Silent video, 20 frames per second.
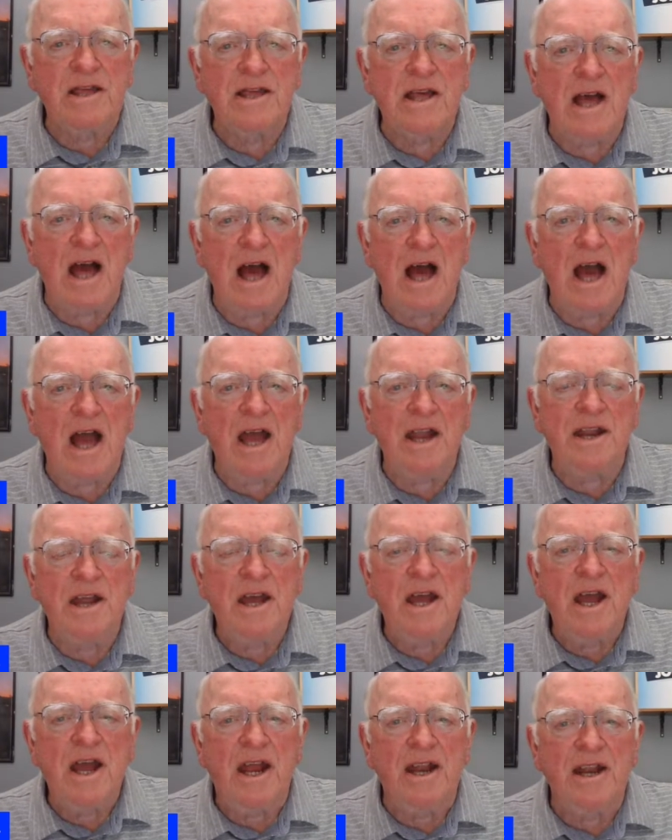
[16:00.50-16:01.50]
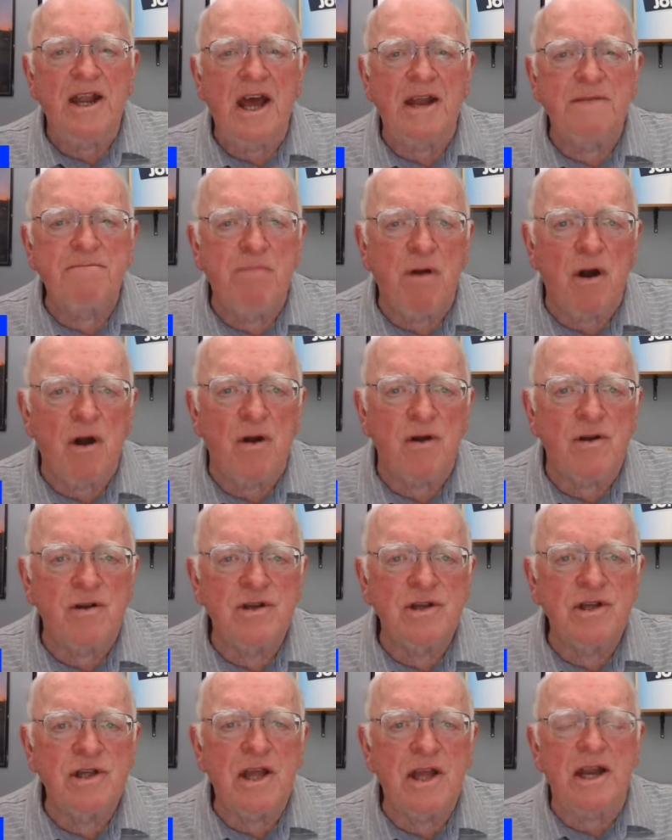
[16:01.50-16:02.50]
that side, and that
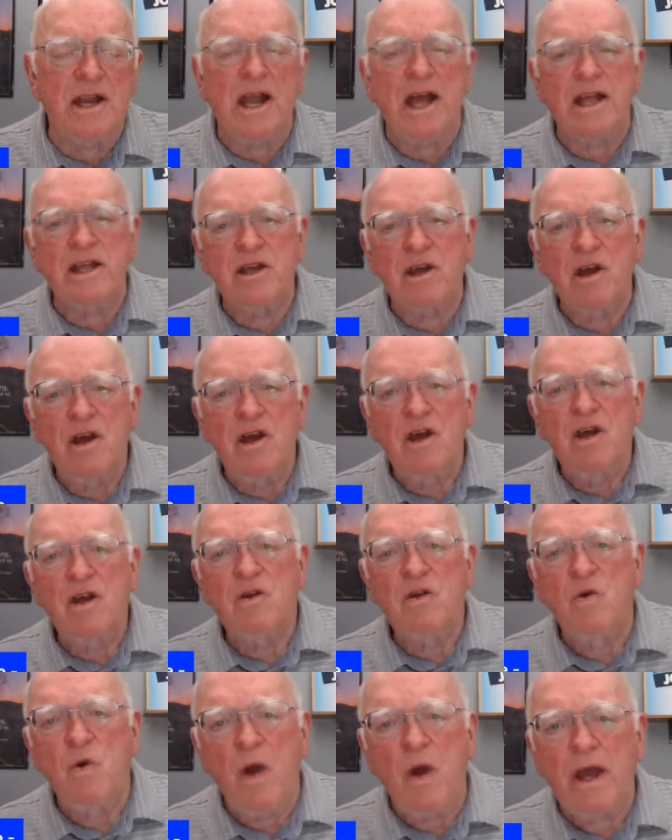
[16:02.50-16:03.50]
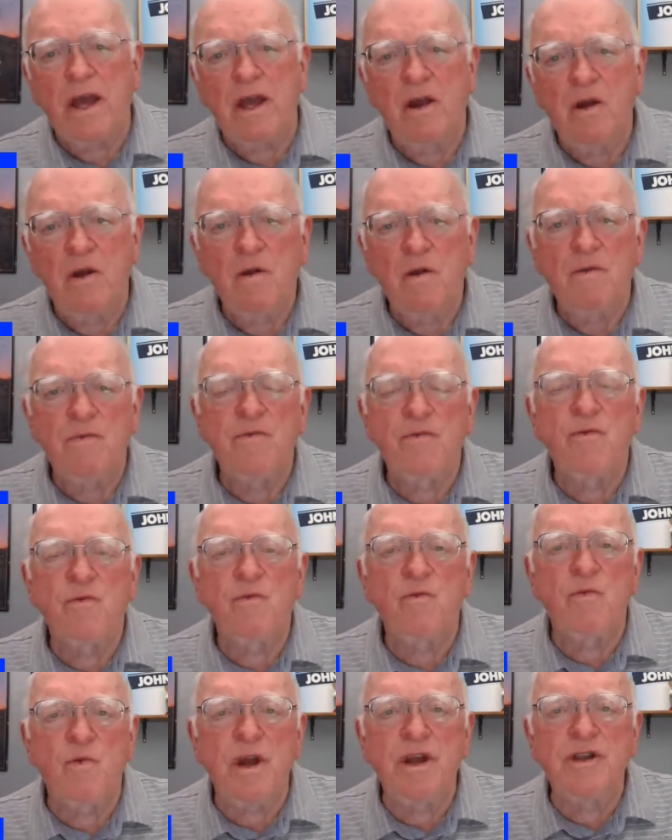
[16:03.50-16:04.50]
burst, and that quick
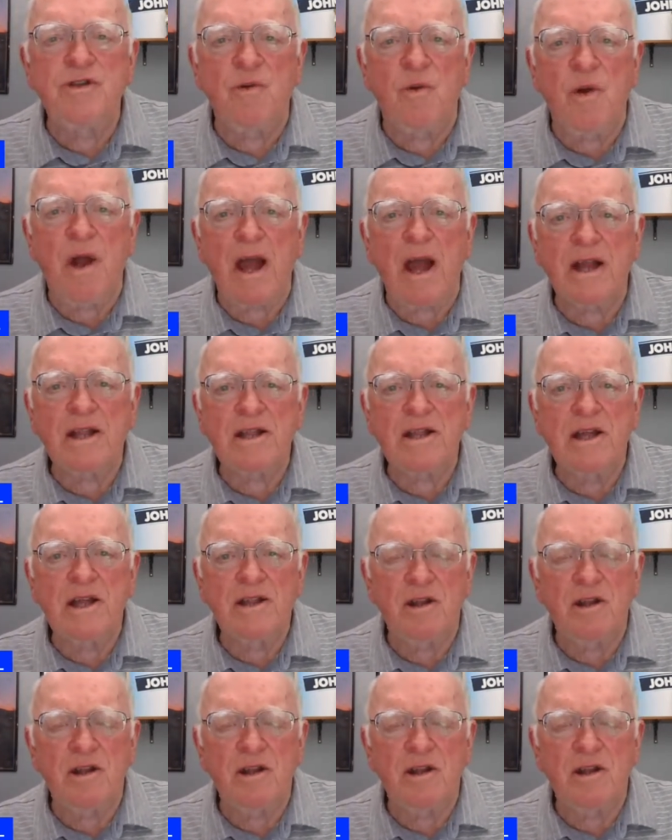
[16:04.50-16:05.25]
redirect.